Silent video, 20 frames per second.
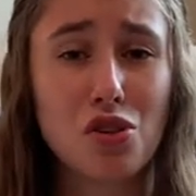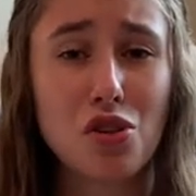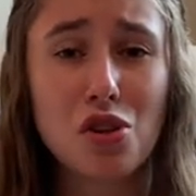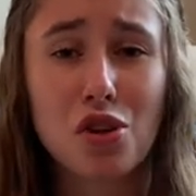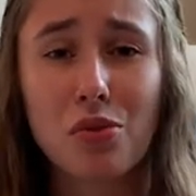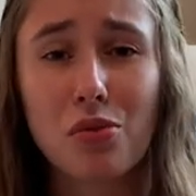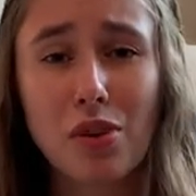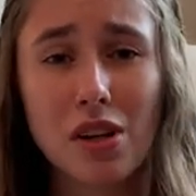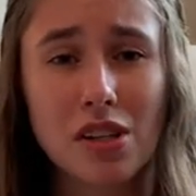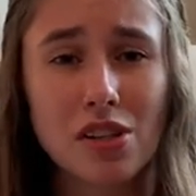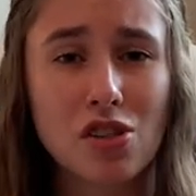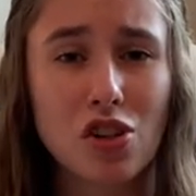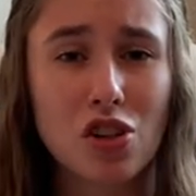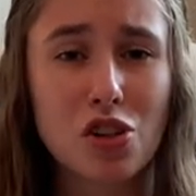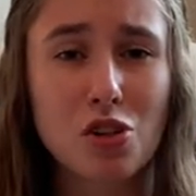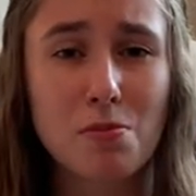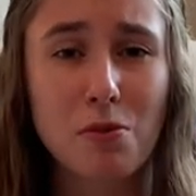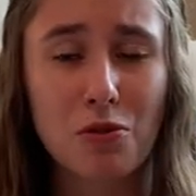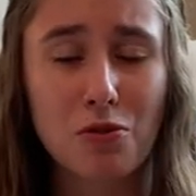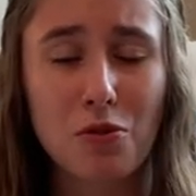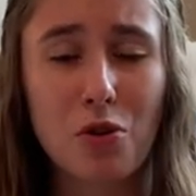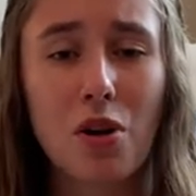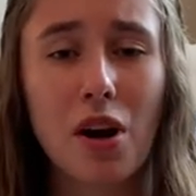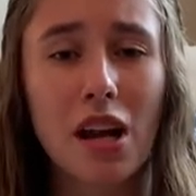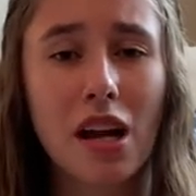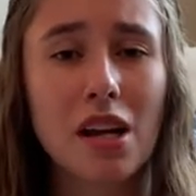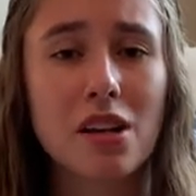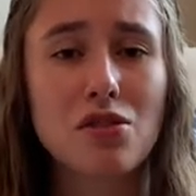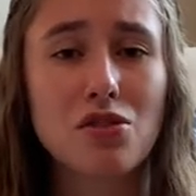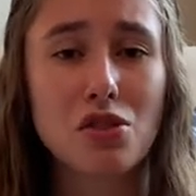Do your research
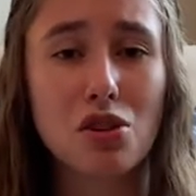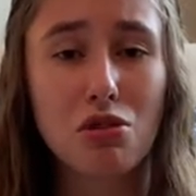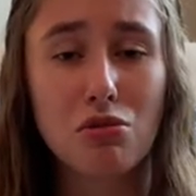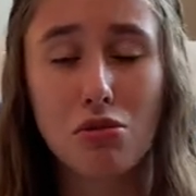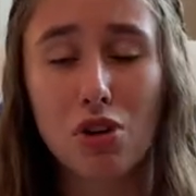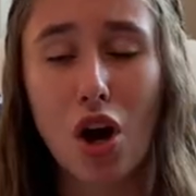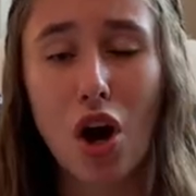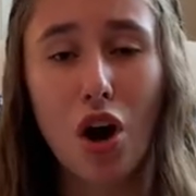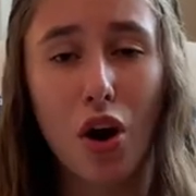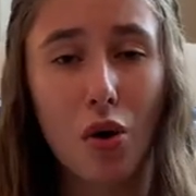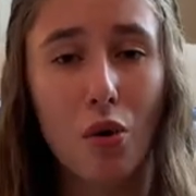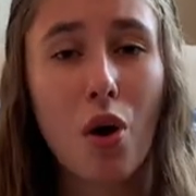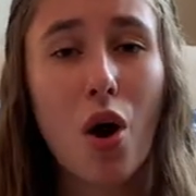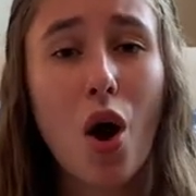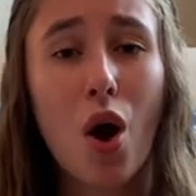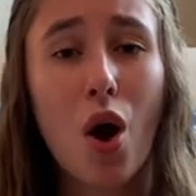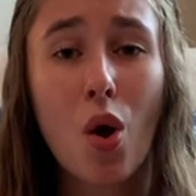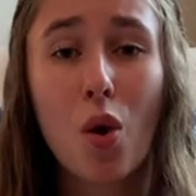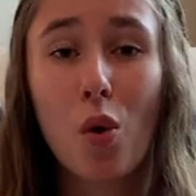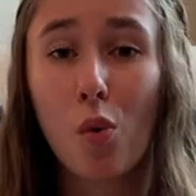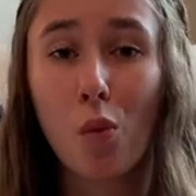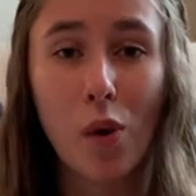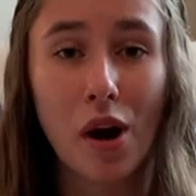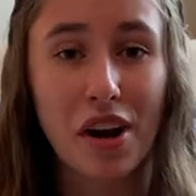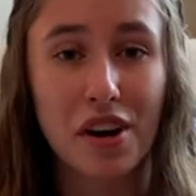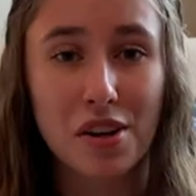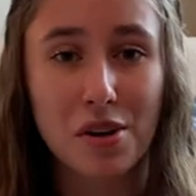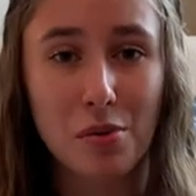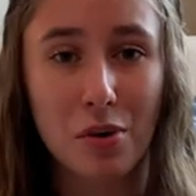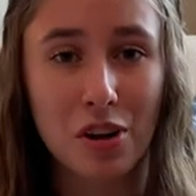beforehand so you know
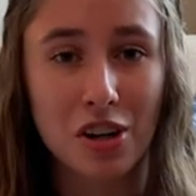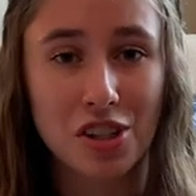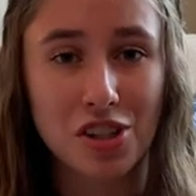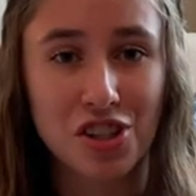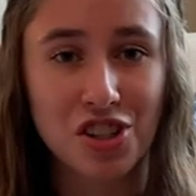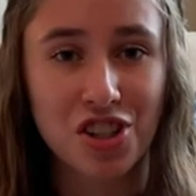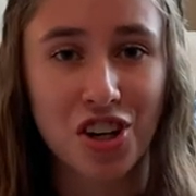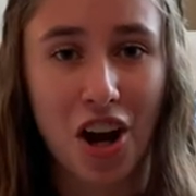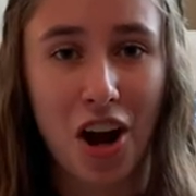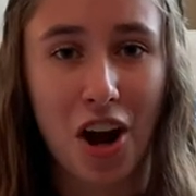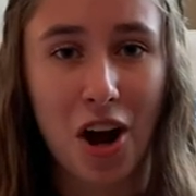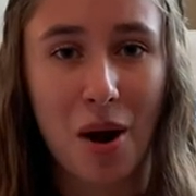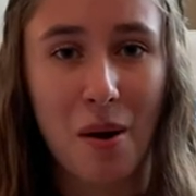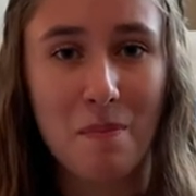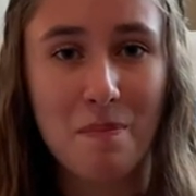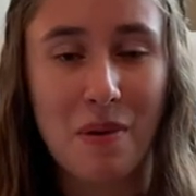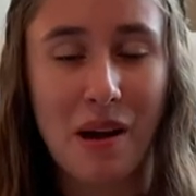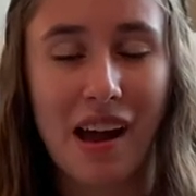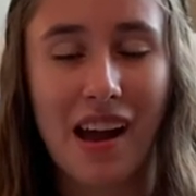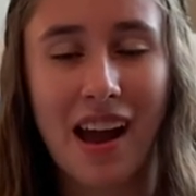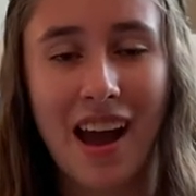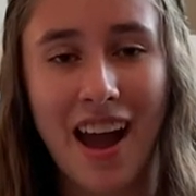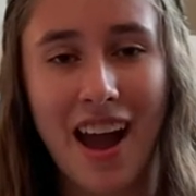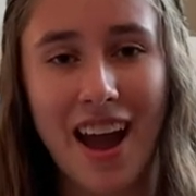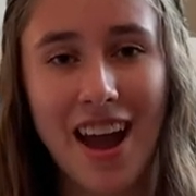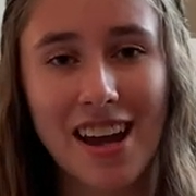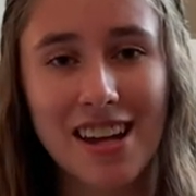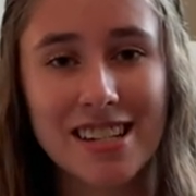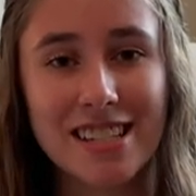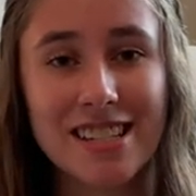where you want to shop
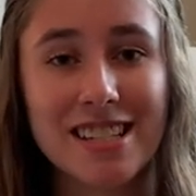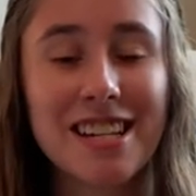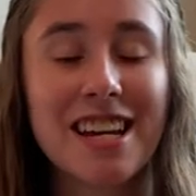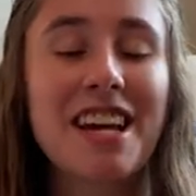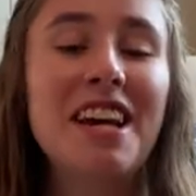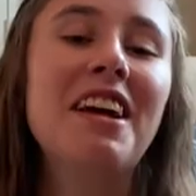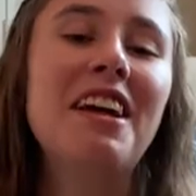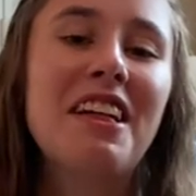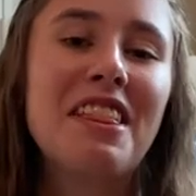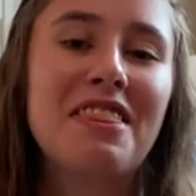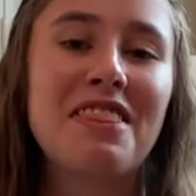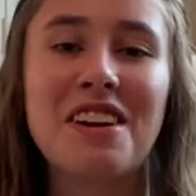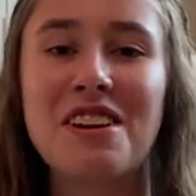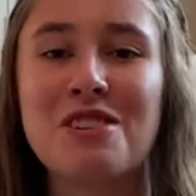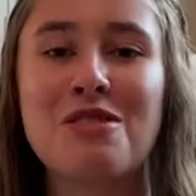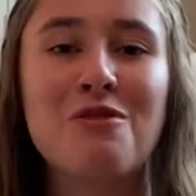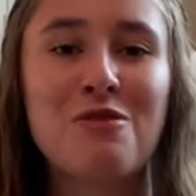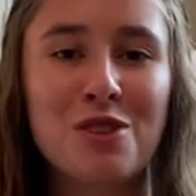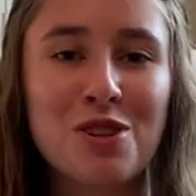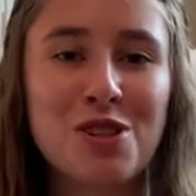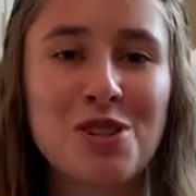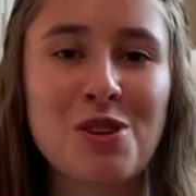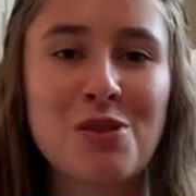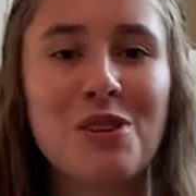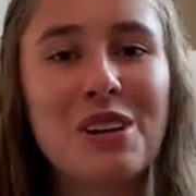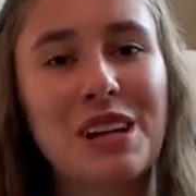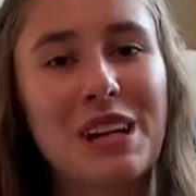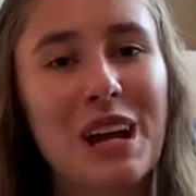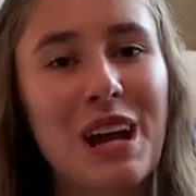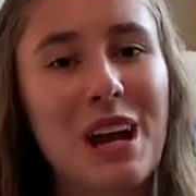and Thank you for
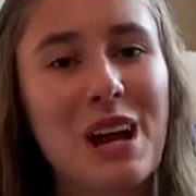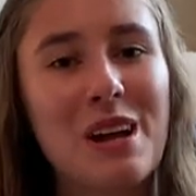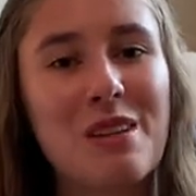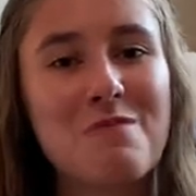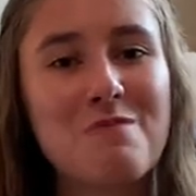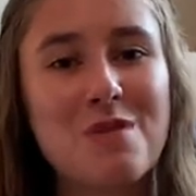tuning in.